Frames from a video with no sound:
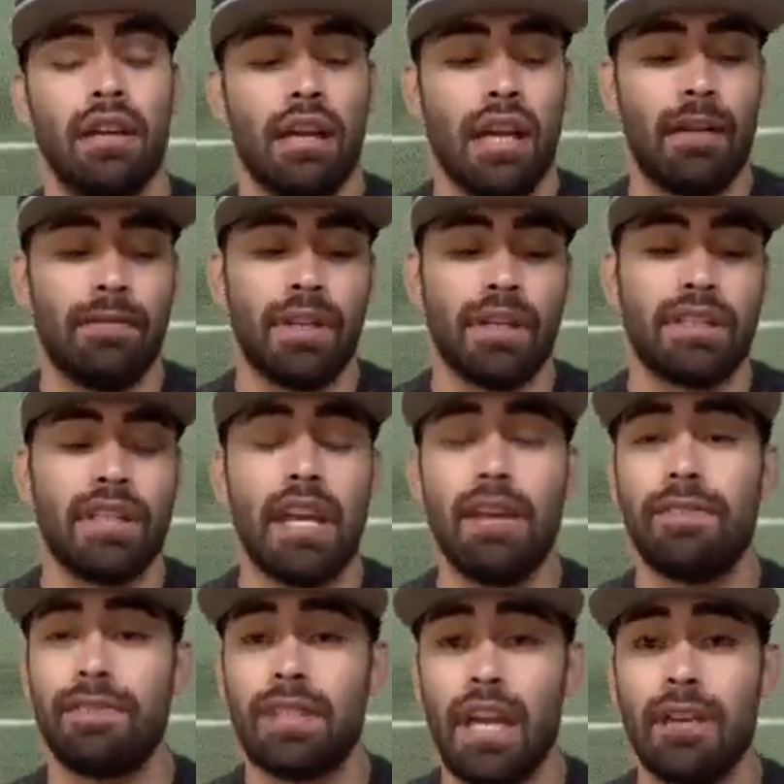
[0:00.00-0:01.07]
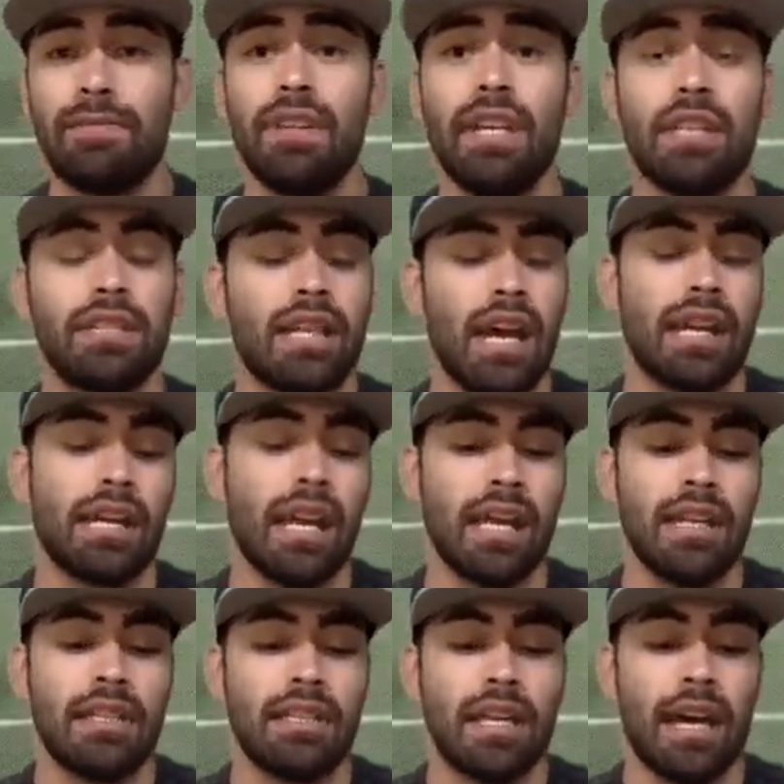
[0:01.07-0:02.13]
If the safety is not
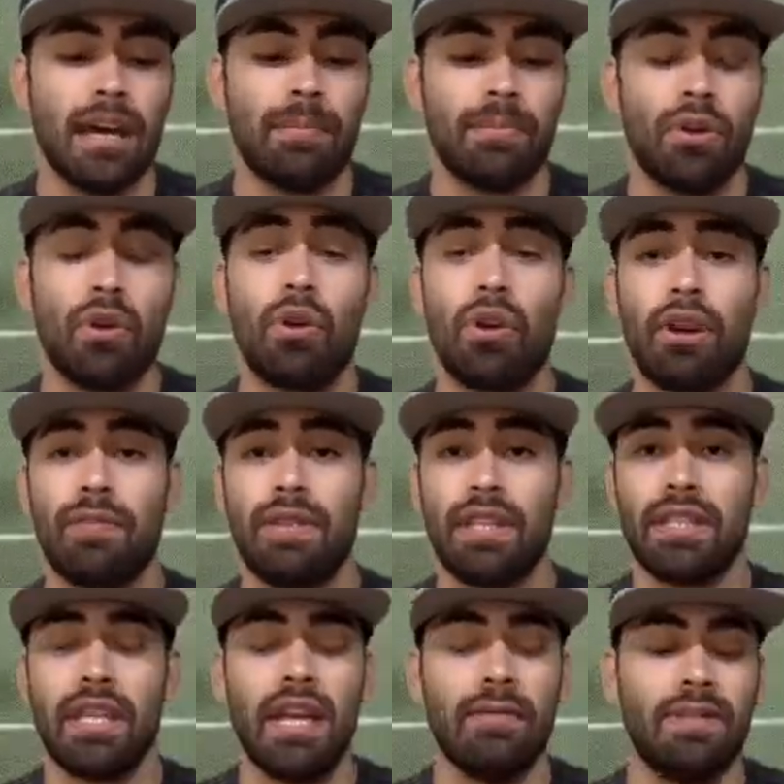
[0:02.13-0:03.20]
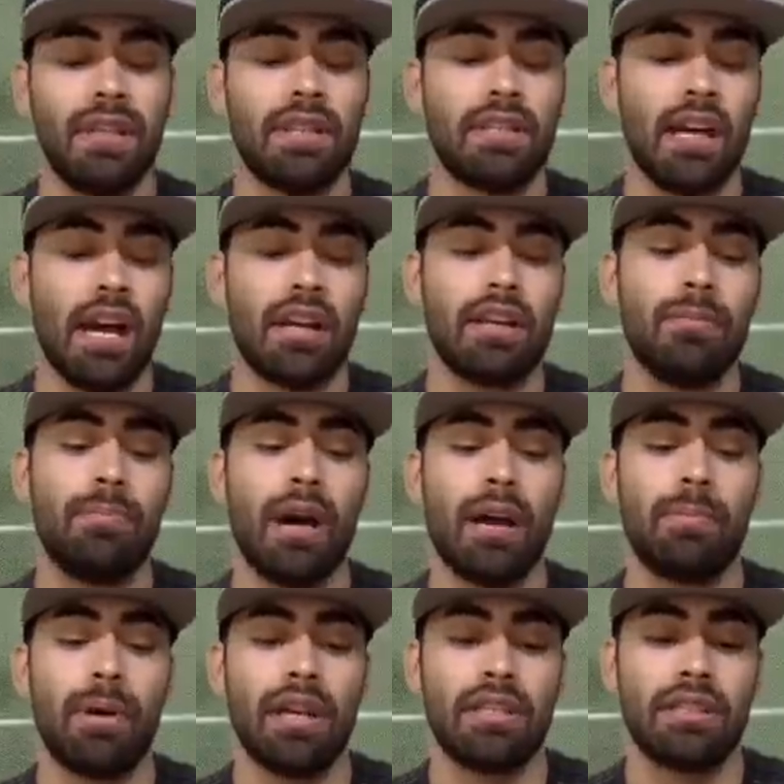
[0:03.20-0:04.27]
getting depth, or if the safety is
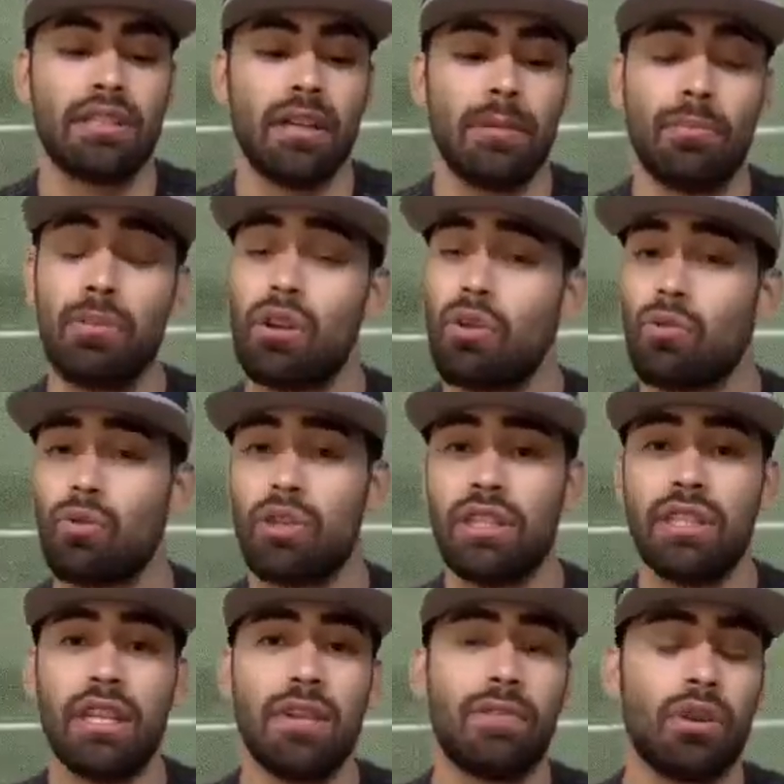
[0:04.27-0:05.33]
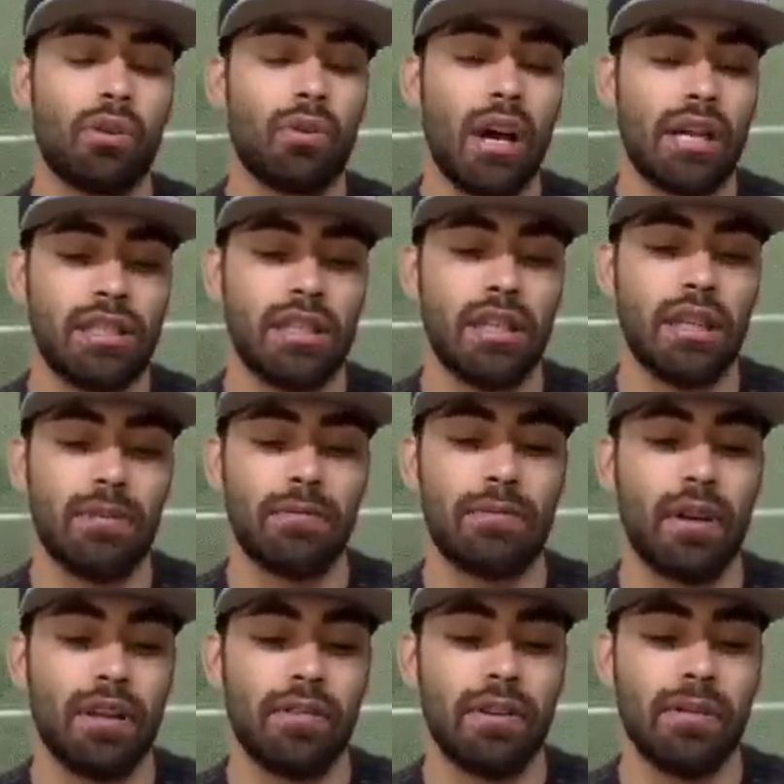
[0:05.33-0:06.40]
occupied by some receiver crossing in
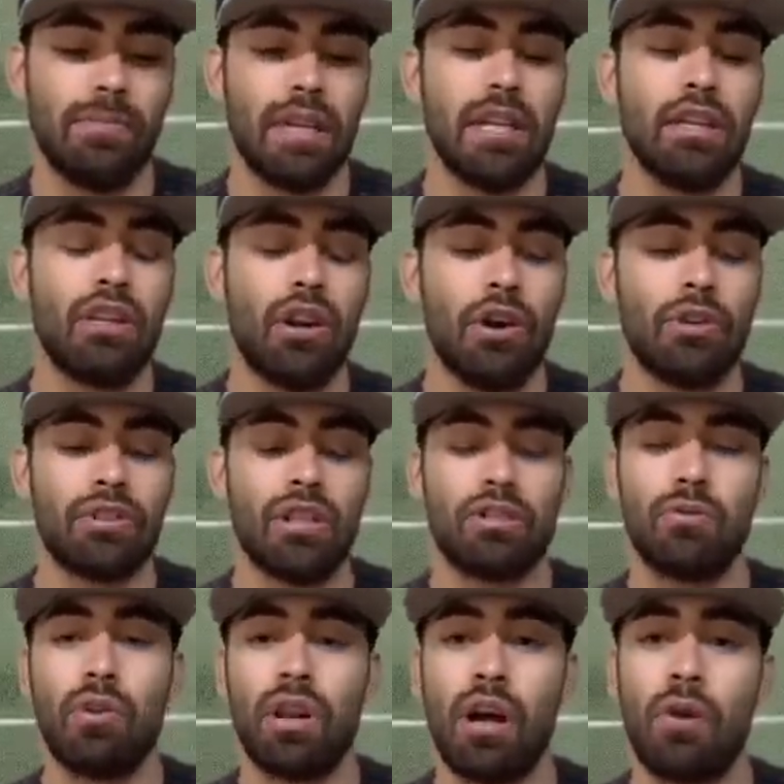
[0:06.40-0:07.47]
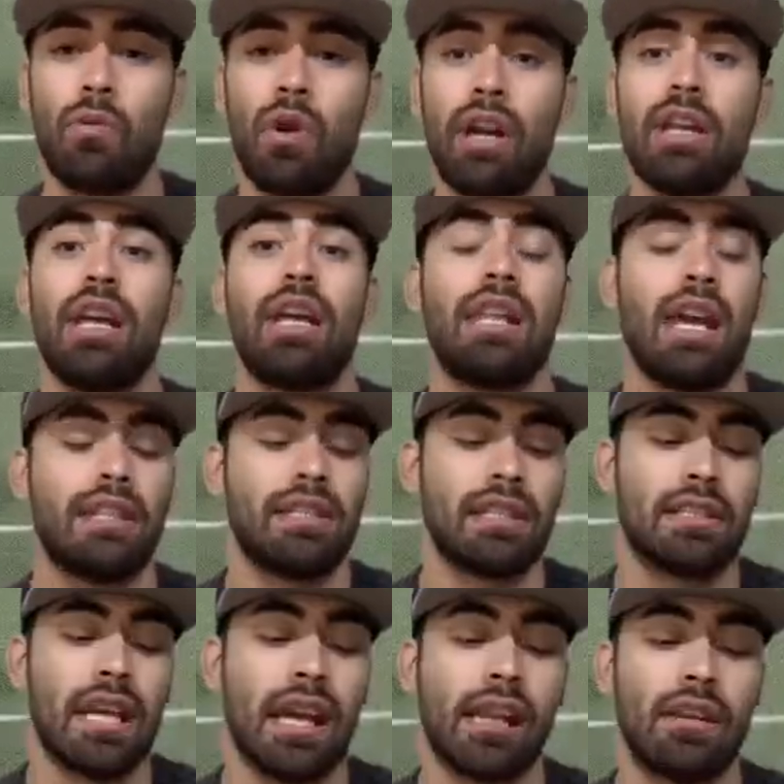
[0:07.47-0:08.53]
front of him, he knows it's one-on-one, and that's
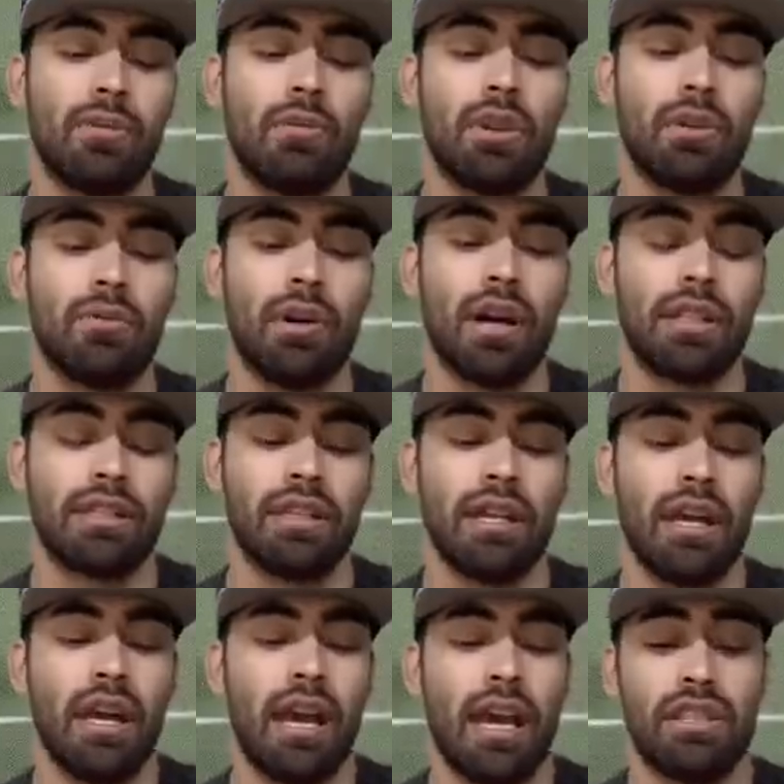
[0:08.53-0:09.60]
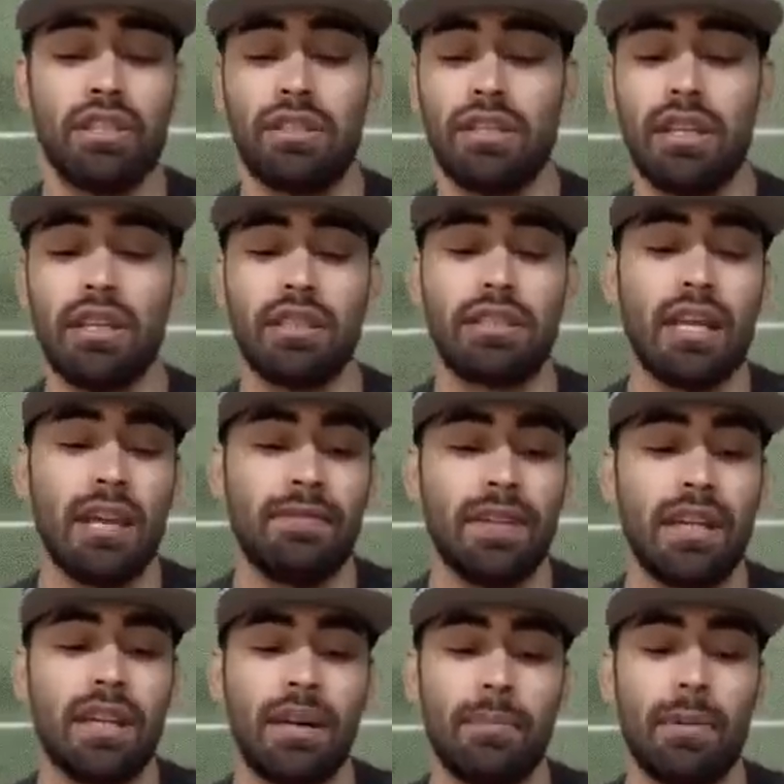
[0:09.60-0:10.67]
exactly what he wants. As you see the safety
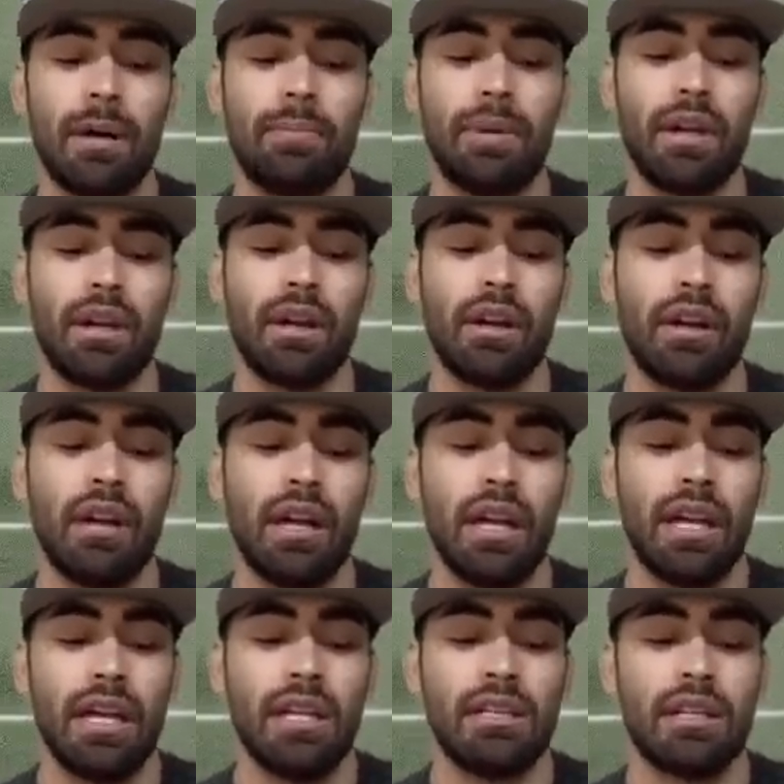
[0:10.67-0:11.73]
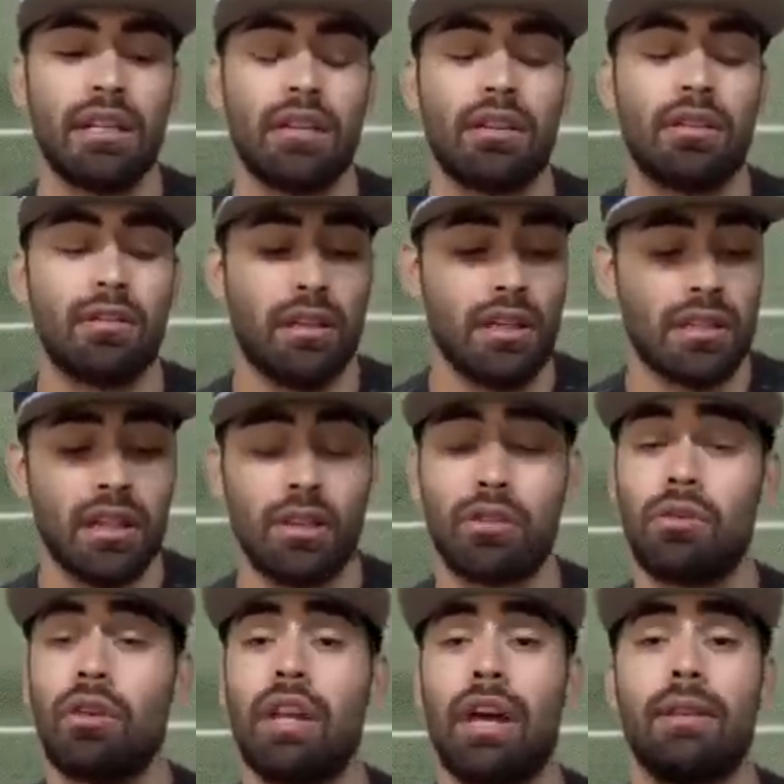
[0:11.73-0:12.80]
come up here, he's gonna
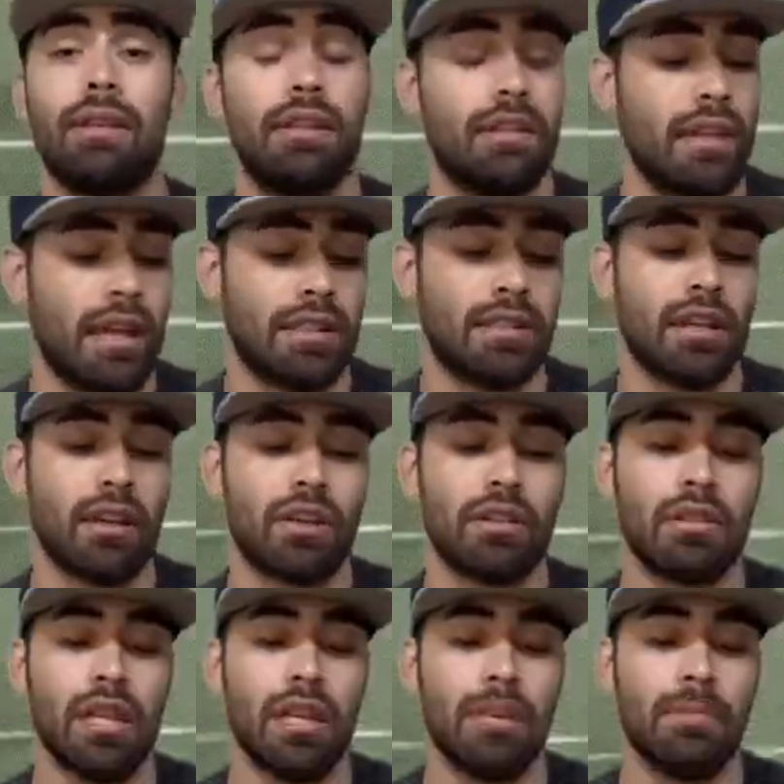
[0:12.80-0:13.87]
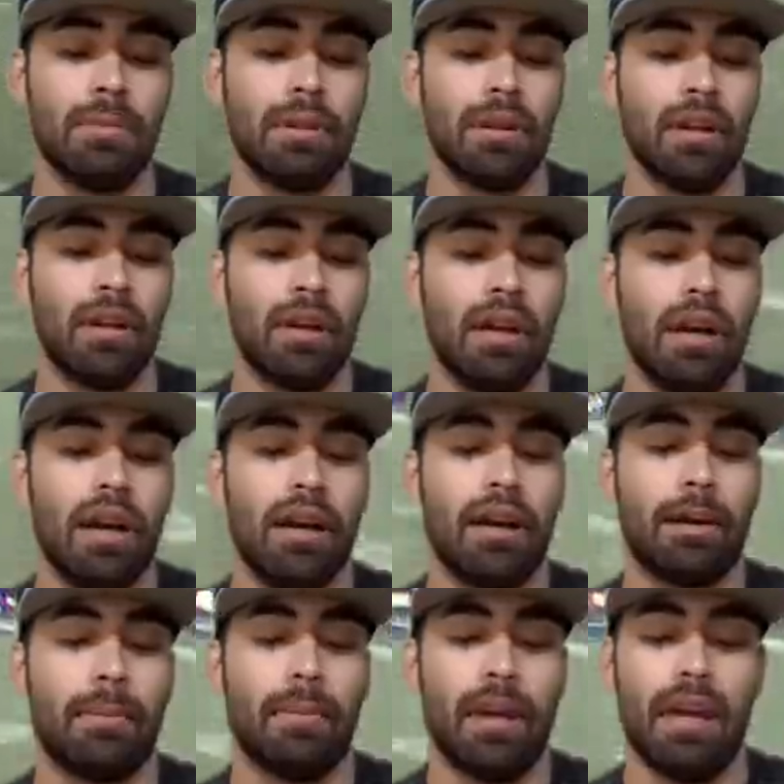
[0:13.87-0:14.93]
throw that sucker deep,
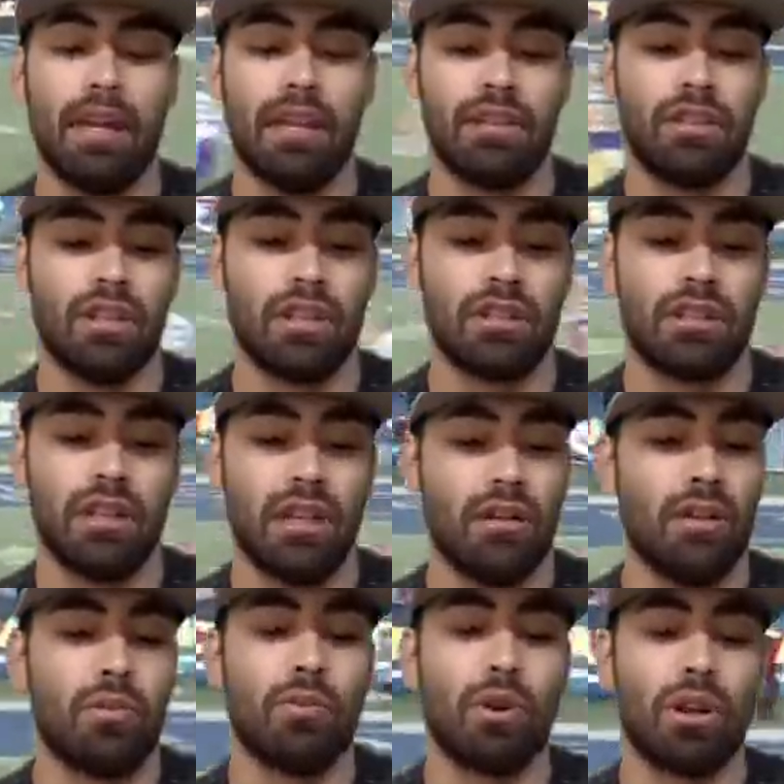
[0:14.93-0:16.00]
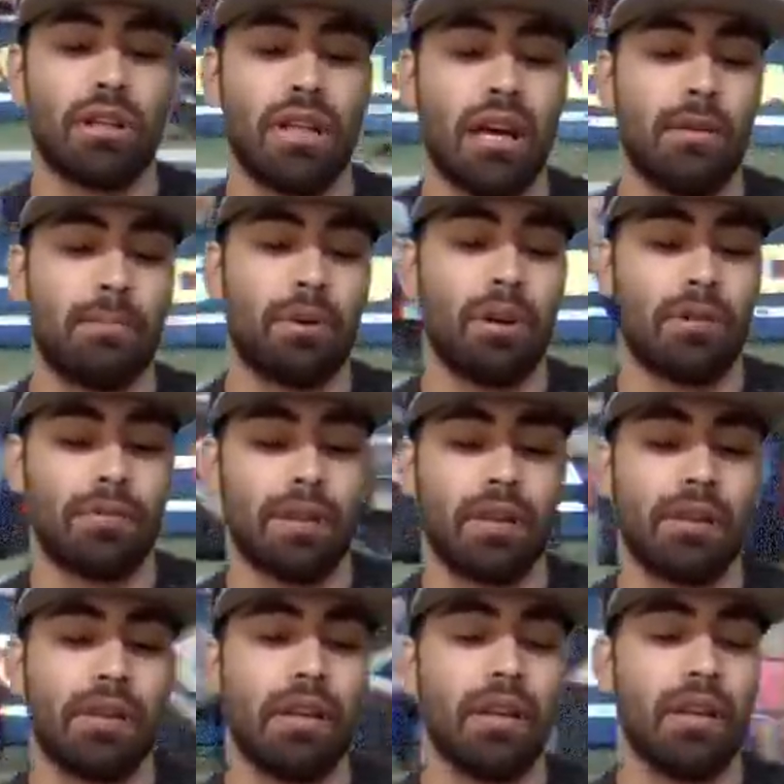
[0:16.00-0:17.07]
and it worked out
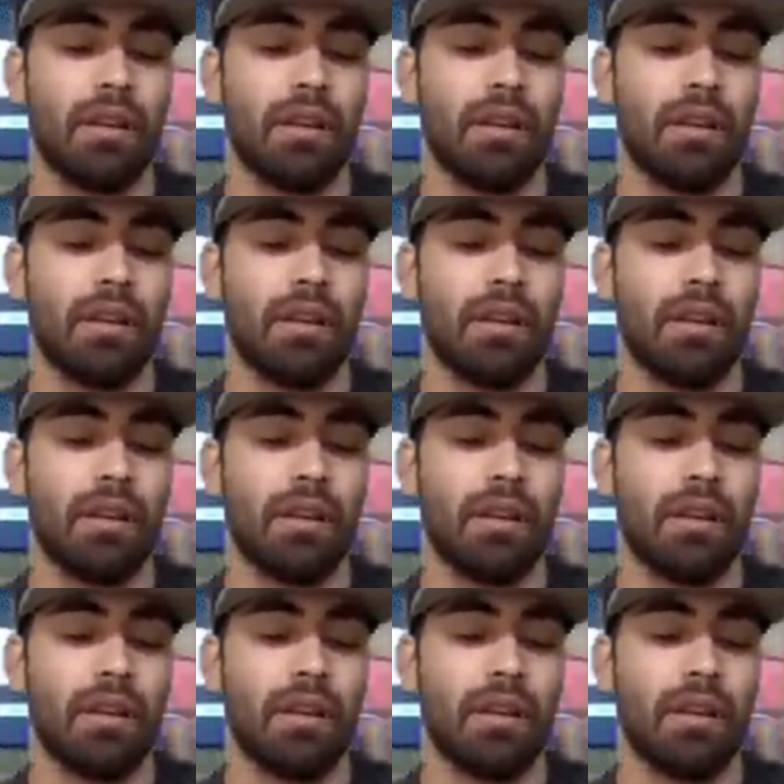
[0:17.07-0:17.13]
perfectly.